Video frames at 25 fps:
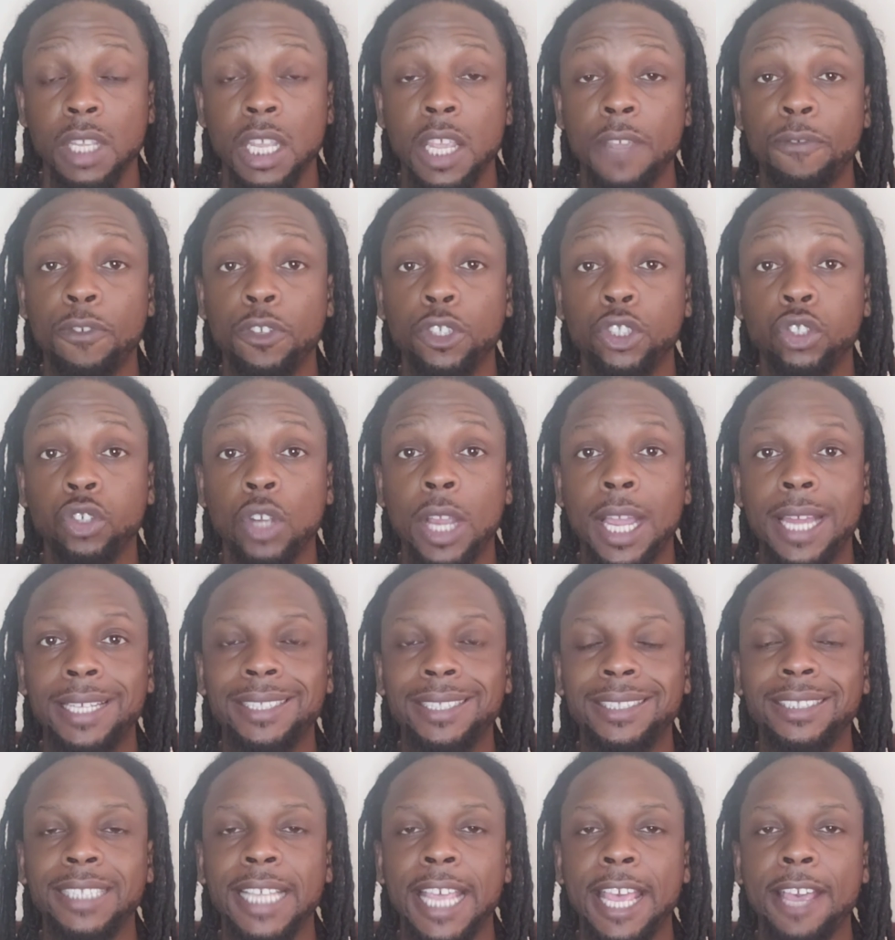If you're trying
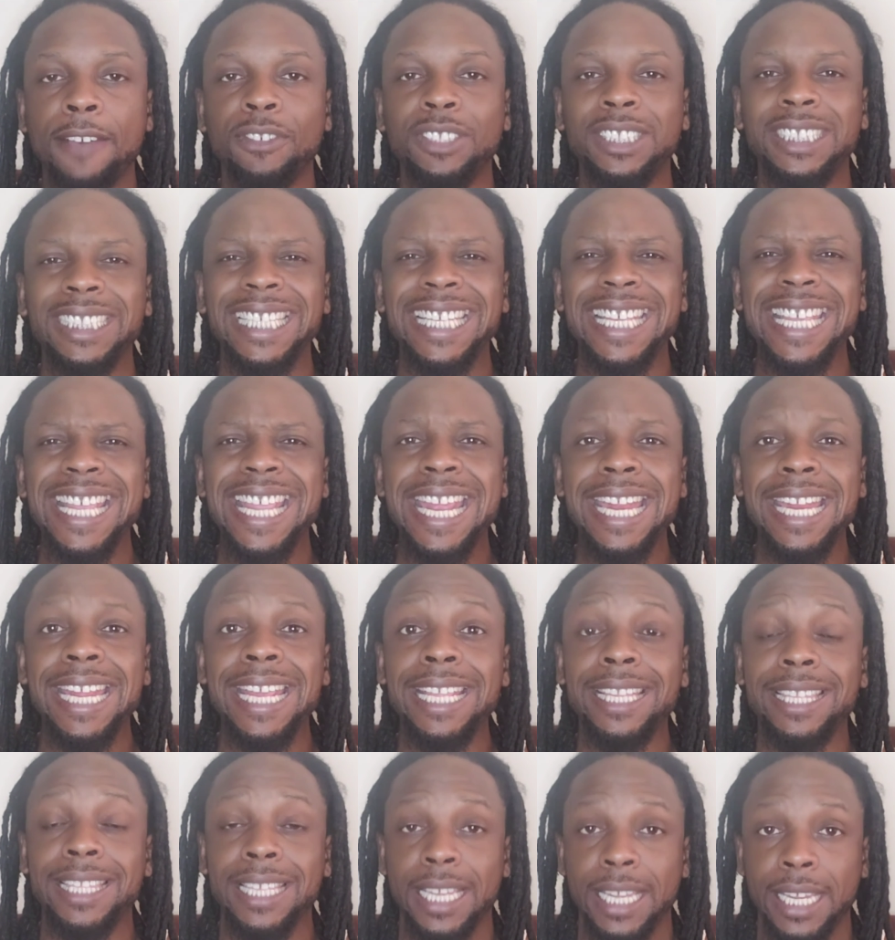to salvage
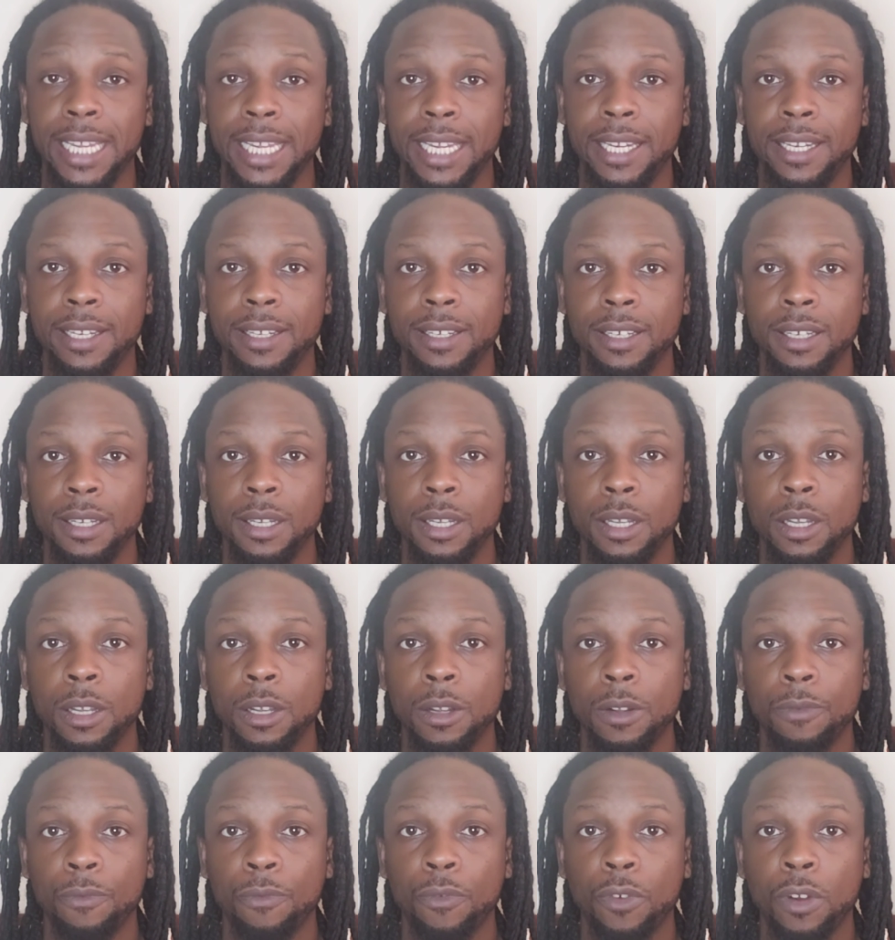anything
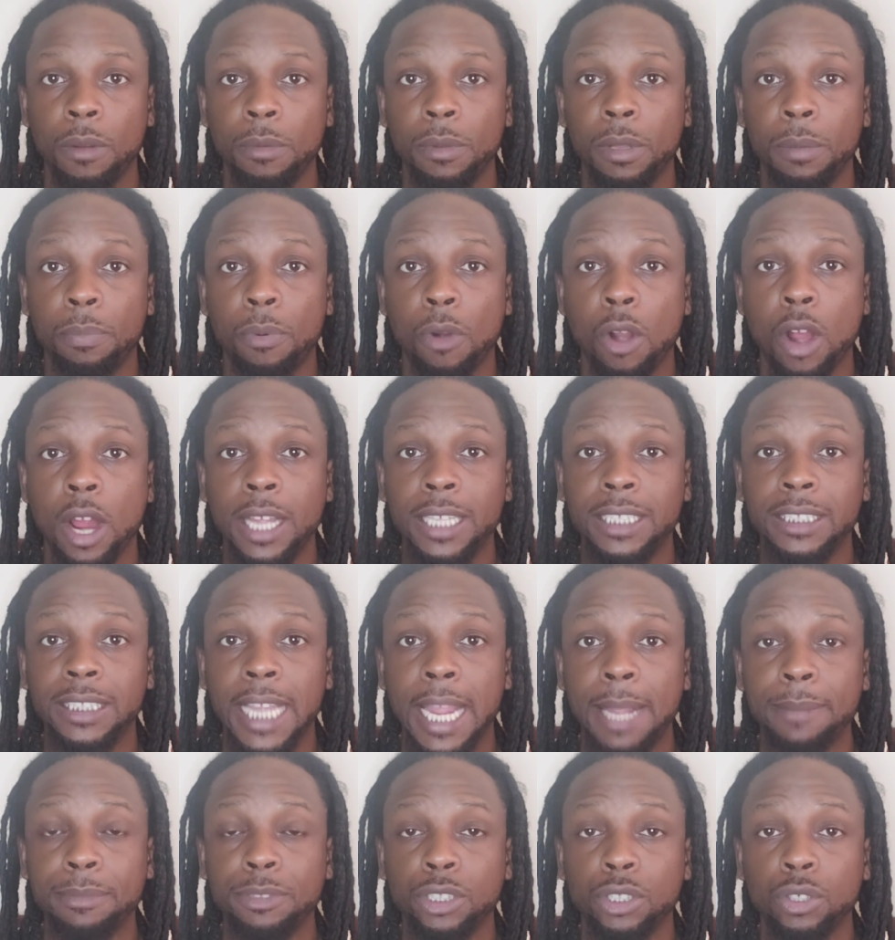from LeBron
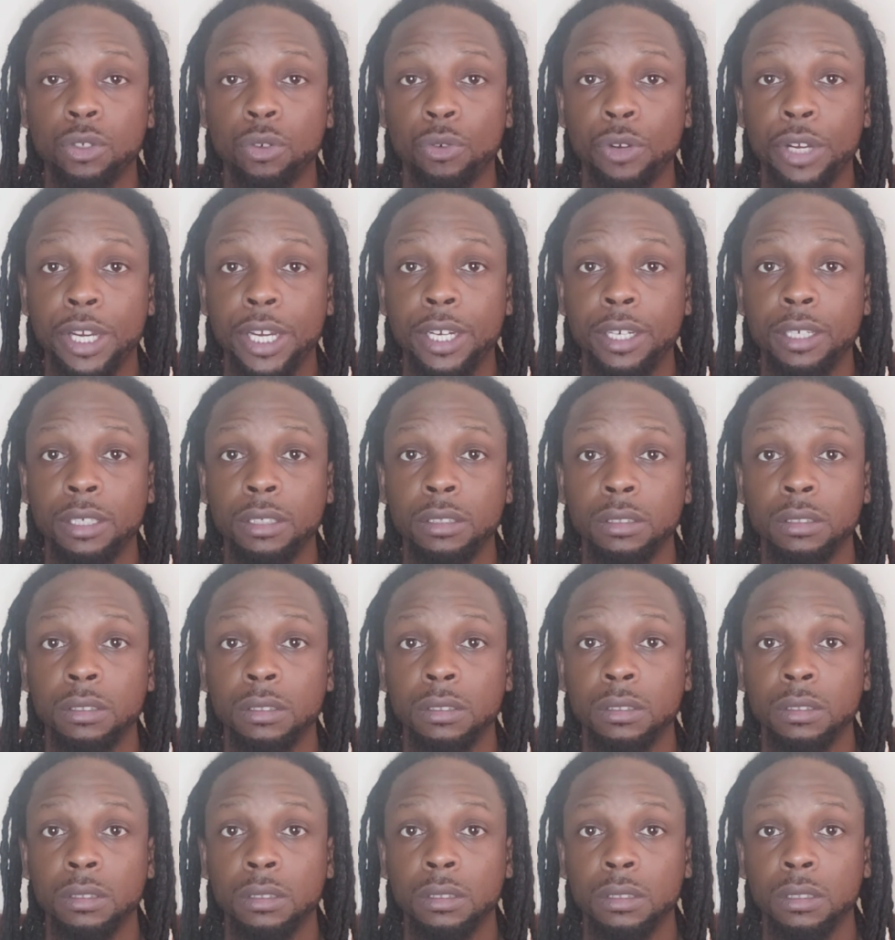James' career
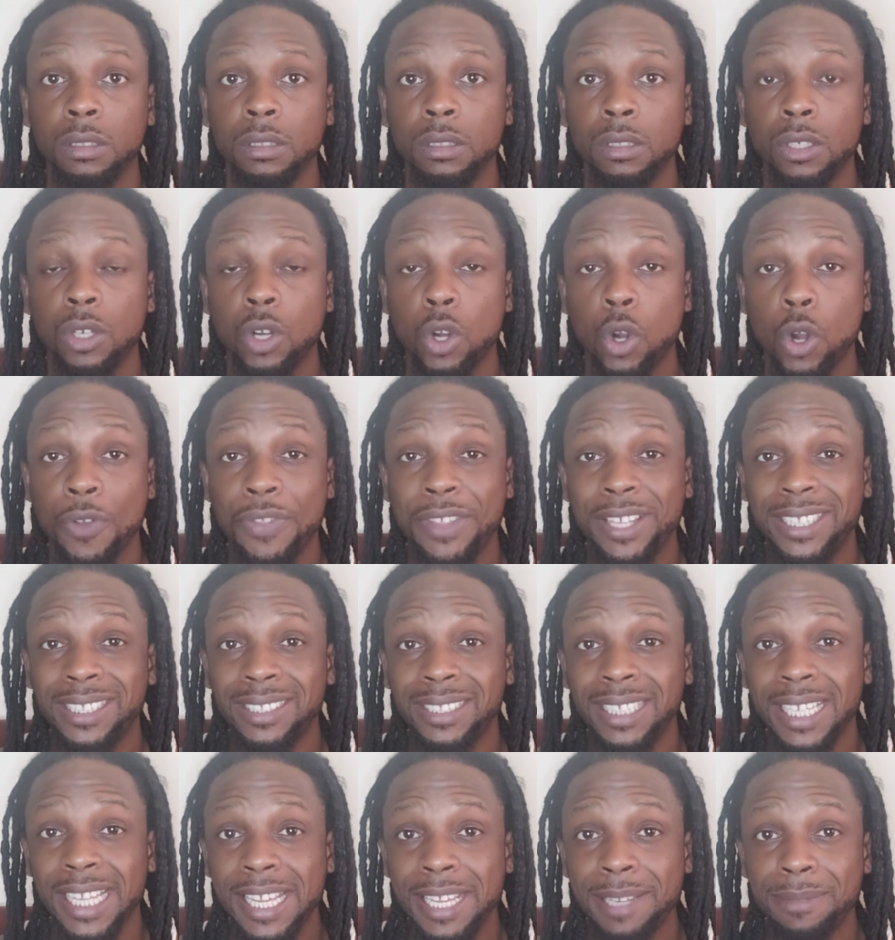or this
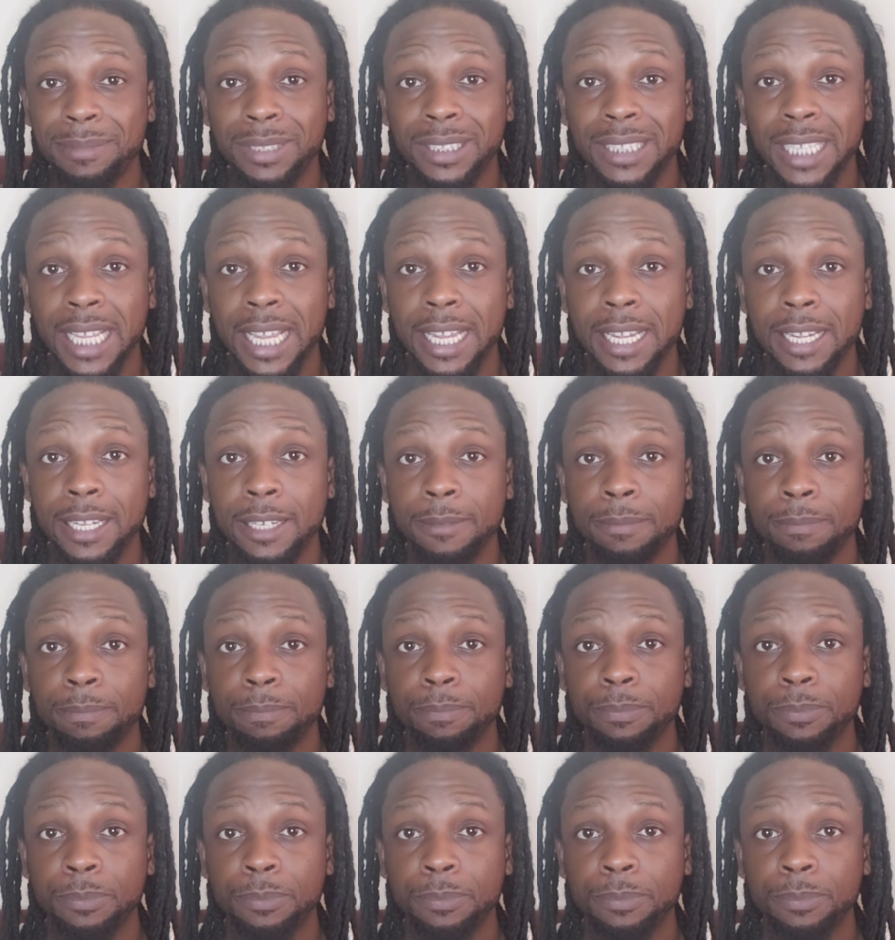team's sake,